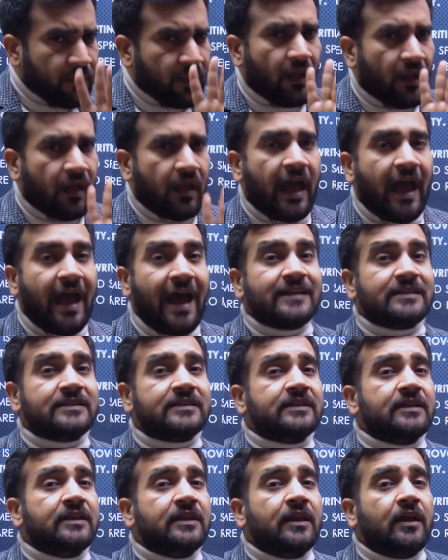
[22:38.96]

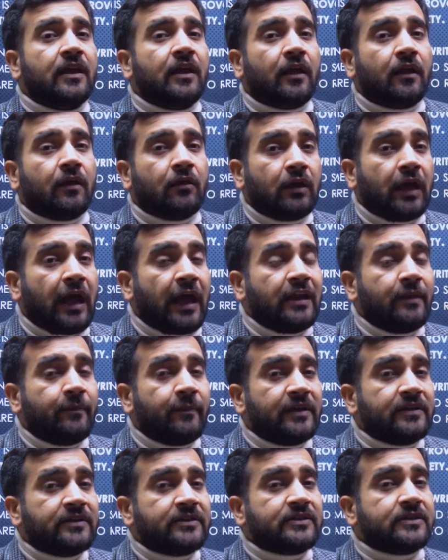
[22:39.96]
has
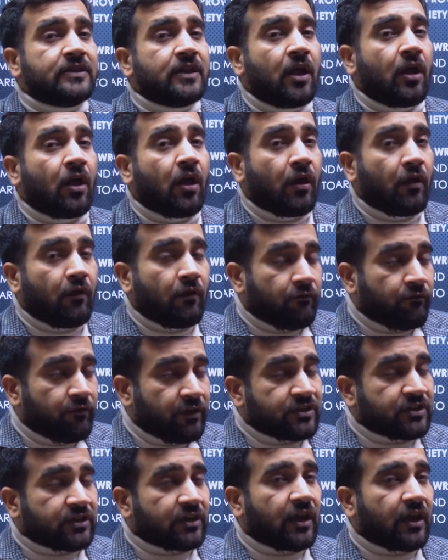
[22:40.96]
elements
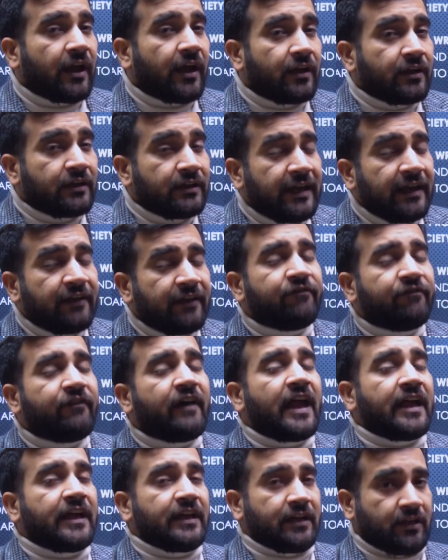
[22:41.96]
which
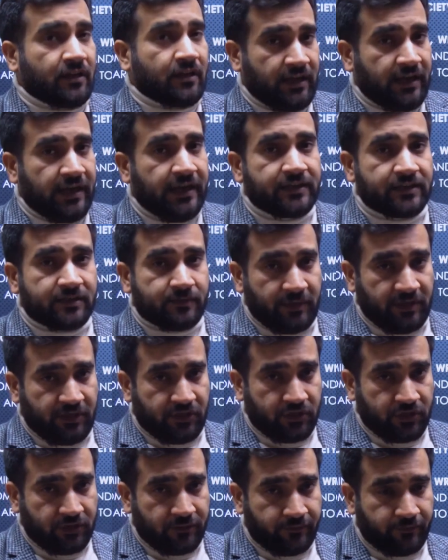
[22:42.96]
define hate
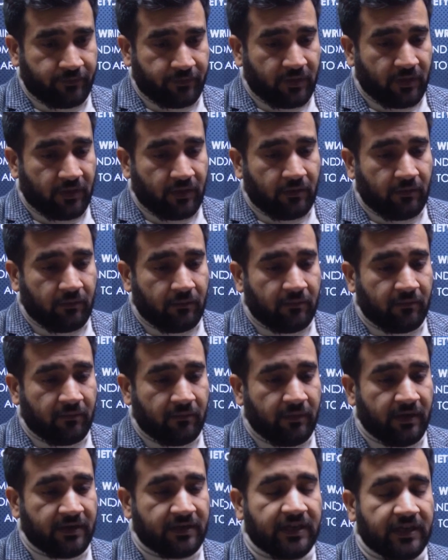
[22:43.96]
speech.
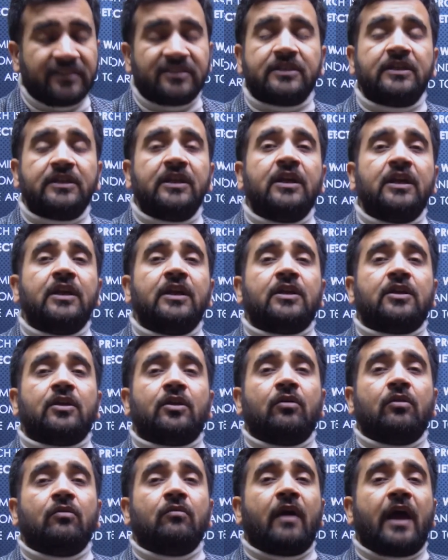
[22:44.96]
But yes,
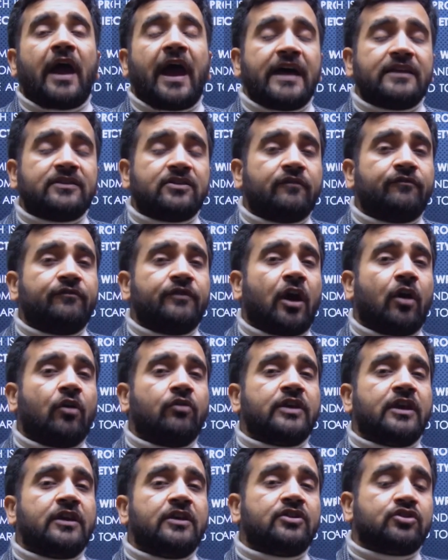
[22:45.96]
as of now,
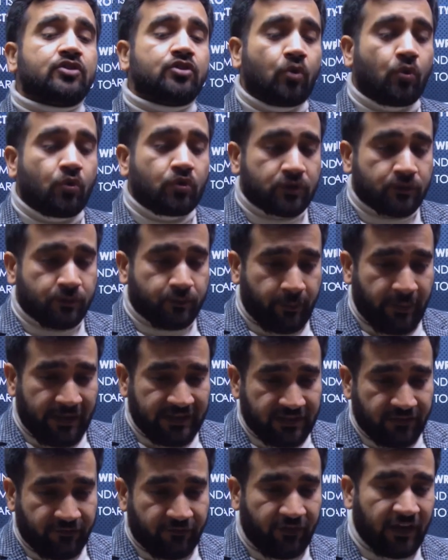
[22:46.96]
there is no
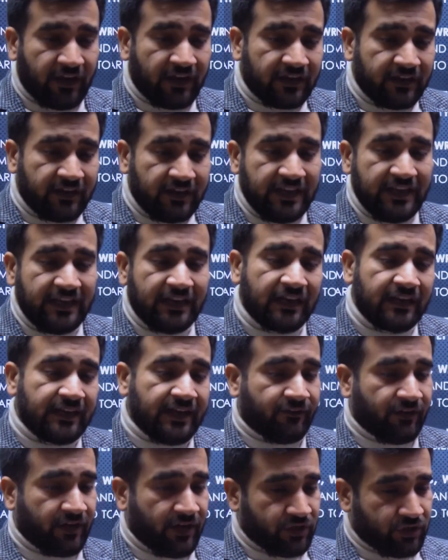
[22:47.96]
specific legal
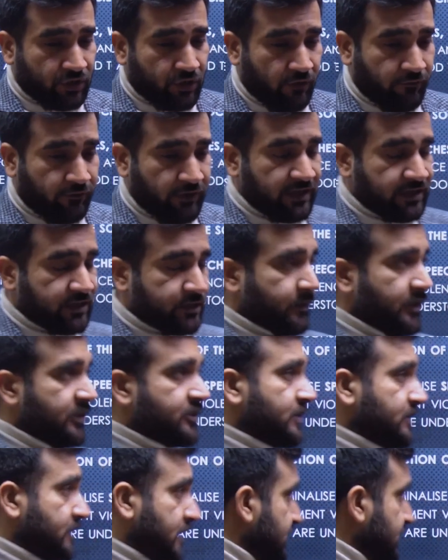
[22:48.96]
definition of hate speech. There is